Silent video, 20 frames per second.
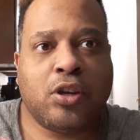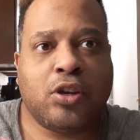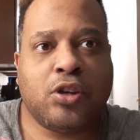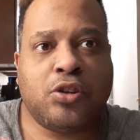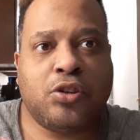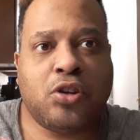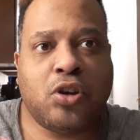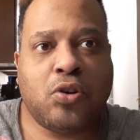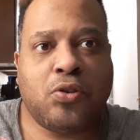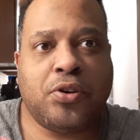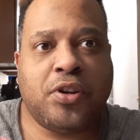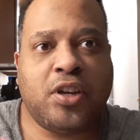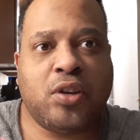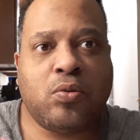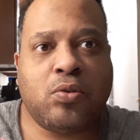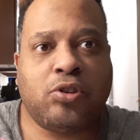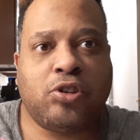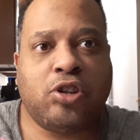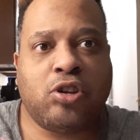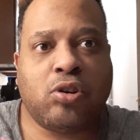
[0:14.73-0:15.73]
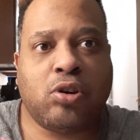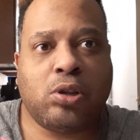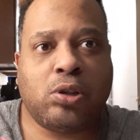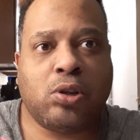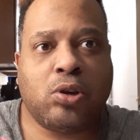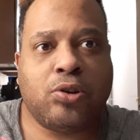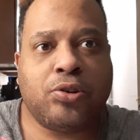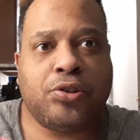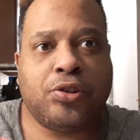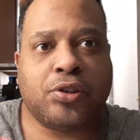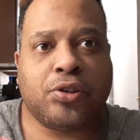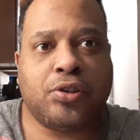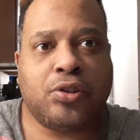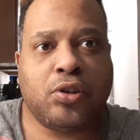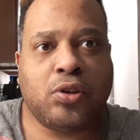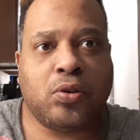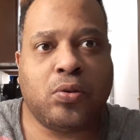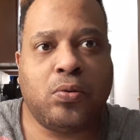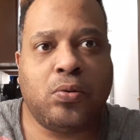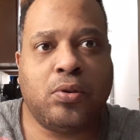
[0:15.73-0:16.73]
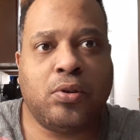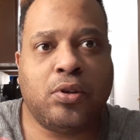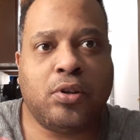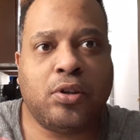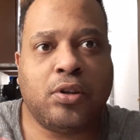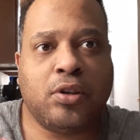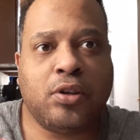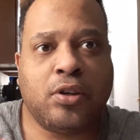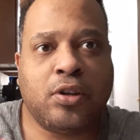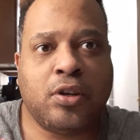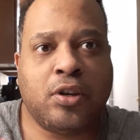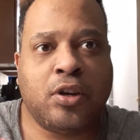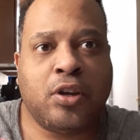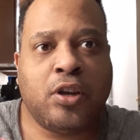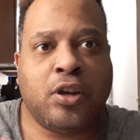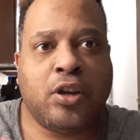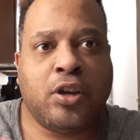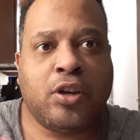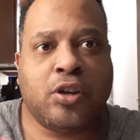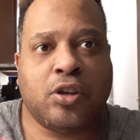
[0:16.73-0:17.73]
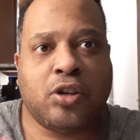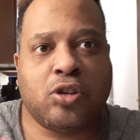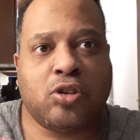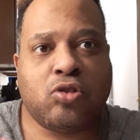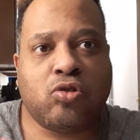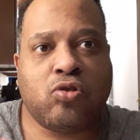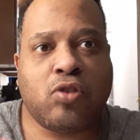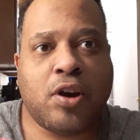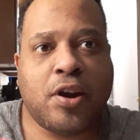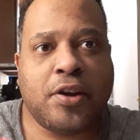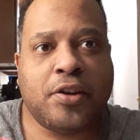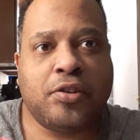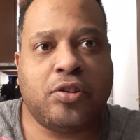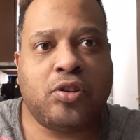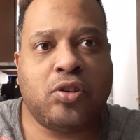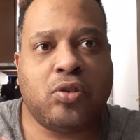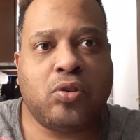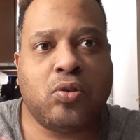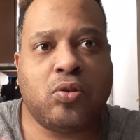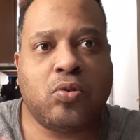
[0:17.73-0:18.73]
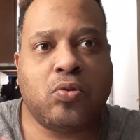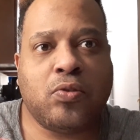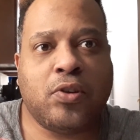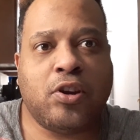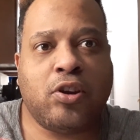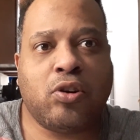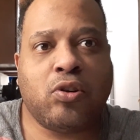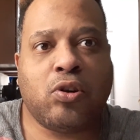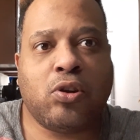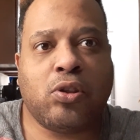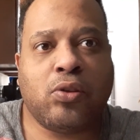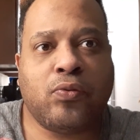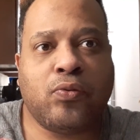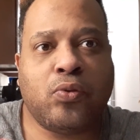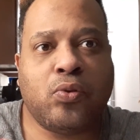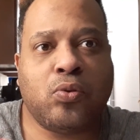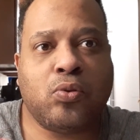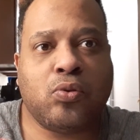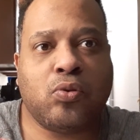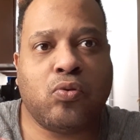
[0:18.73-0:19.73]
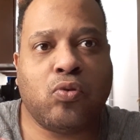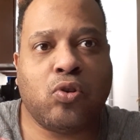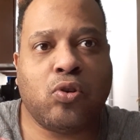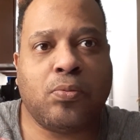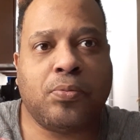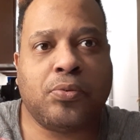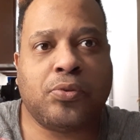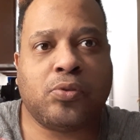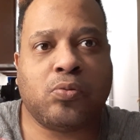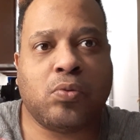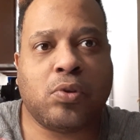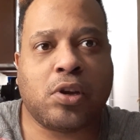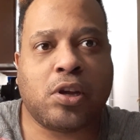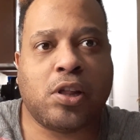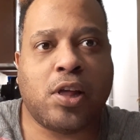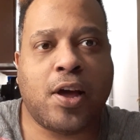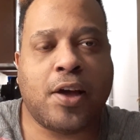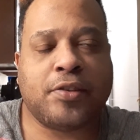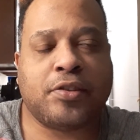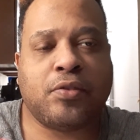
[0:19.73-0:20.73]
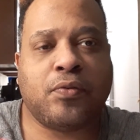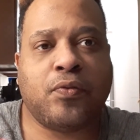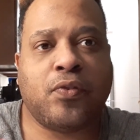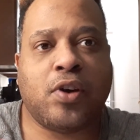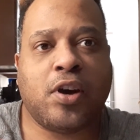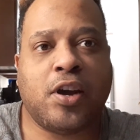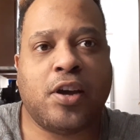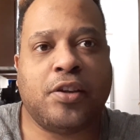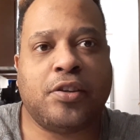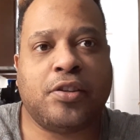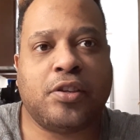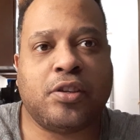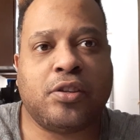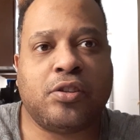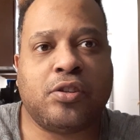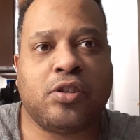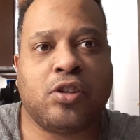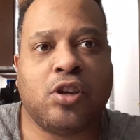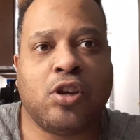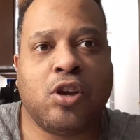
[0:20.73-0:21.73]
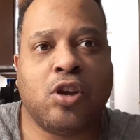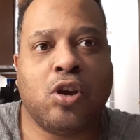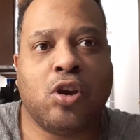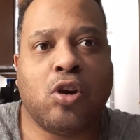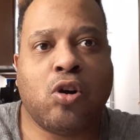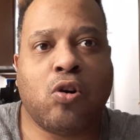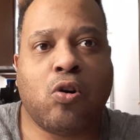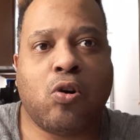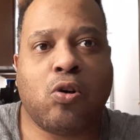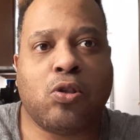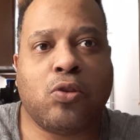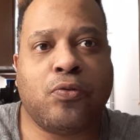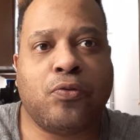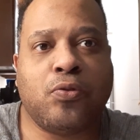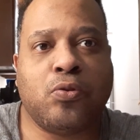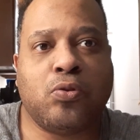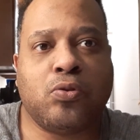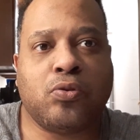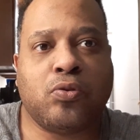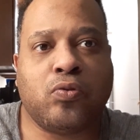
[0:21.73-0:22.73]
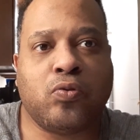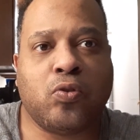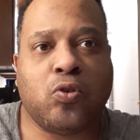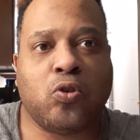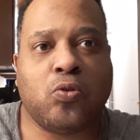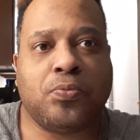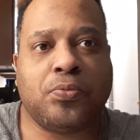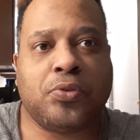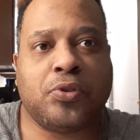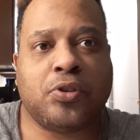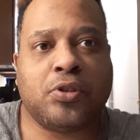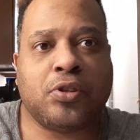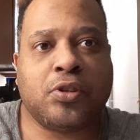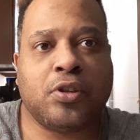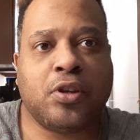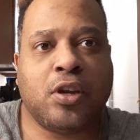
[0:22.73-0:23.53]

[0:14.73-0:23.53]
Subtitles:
Don't eat what you're allergic to. And try to eat all the food groups, what classifies as all the food groups,